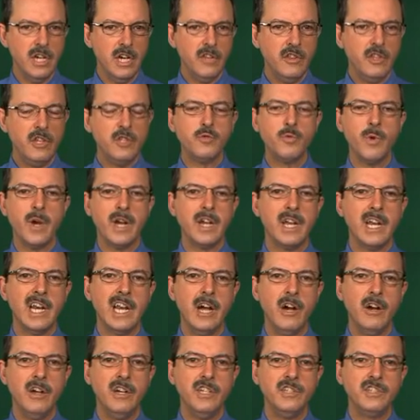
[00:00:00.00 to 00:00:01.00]
These
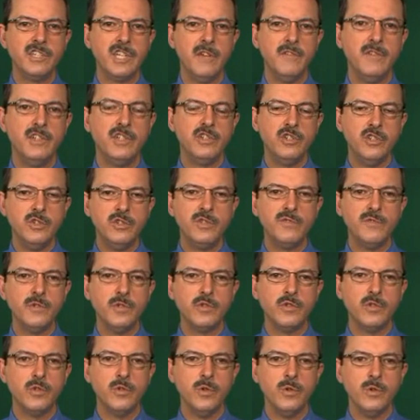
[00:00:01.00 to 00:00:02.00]
regularities give us useful
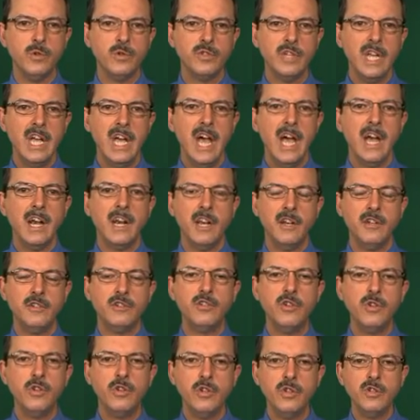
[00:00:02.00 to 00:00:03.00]
tools and let us
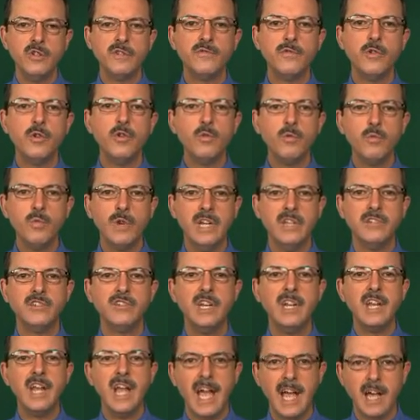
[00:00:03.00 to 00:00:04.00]
do useful
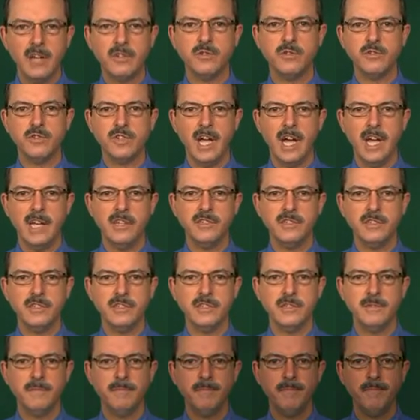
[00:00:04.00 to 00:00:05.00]
reasoning exercises.